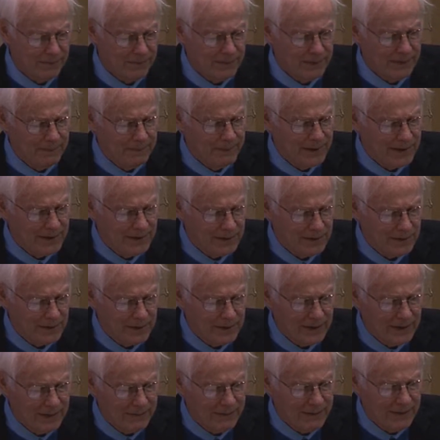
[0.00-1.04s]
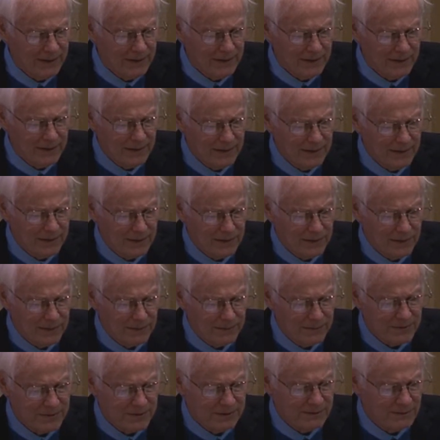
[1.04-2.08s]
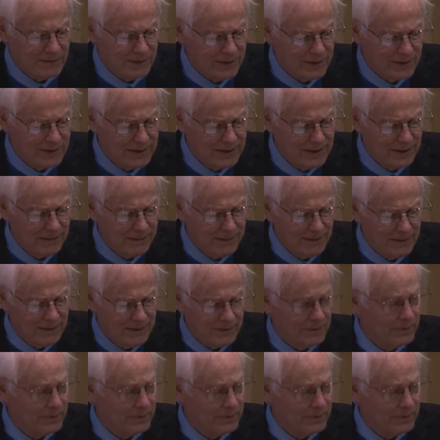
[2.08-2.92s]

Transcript: the medical lobby in, in terms of drug companies,